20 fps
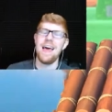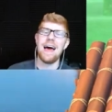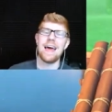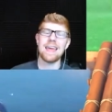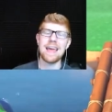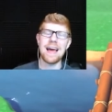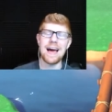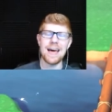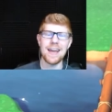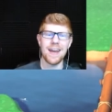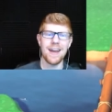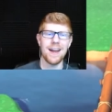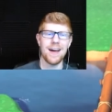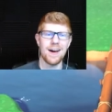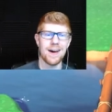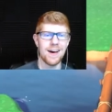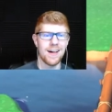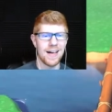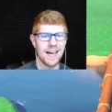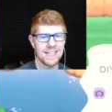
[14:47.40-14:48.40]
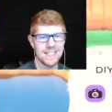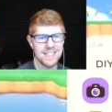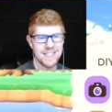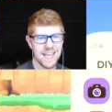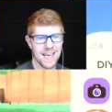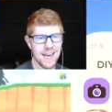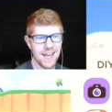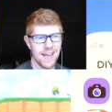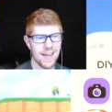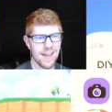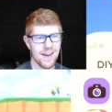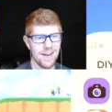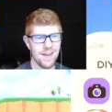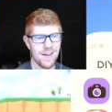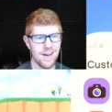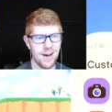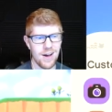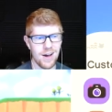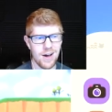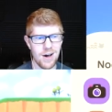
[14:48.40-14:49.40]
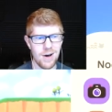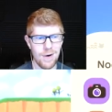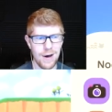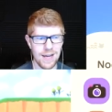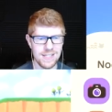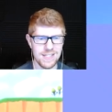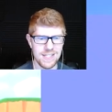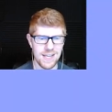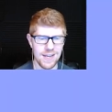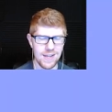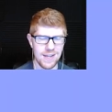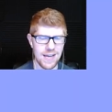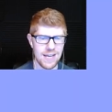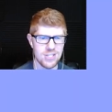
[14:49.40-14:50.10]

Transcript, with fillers: I got it all. I did it. Oh, I did it.